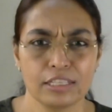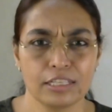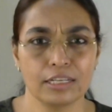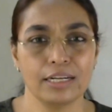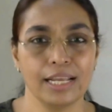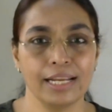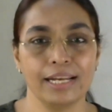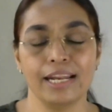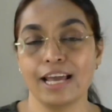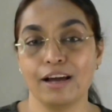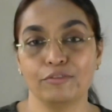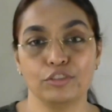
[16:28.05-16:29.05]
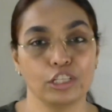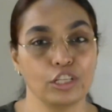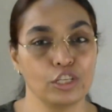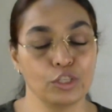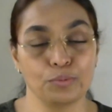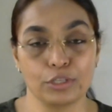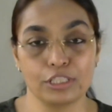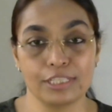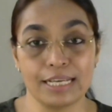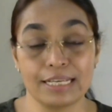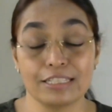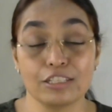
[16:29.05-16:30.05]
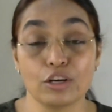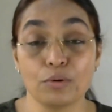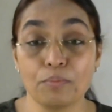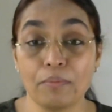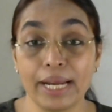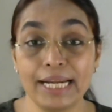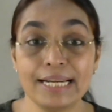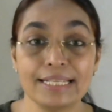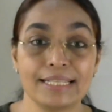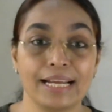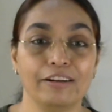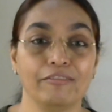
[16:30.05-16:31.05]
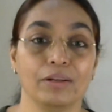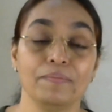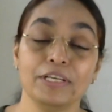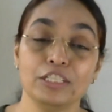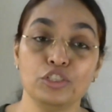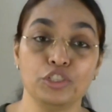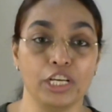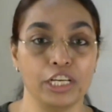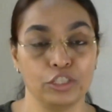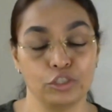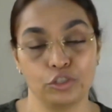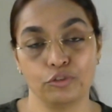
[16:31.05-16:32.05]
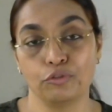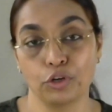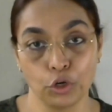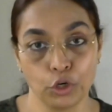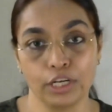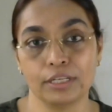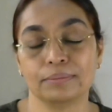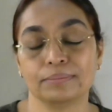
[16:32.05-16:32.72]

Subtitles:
Certainly, after this process, your mindset will be changed for good.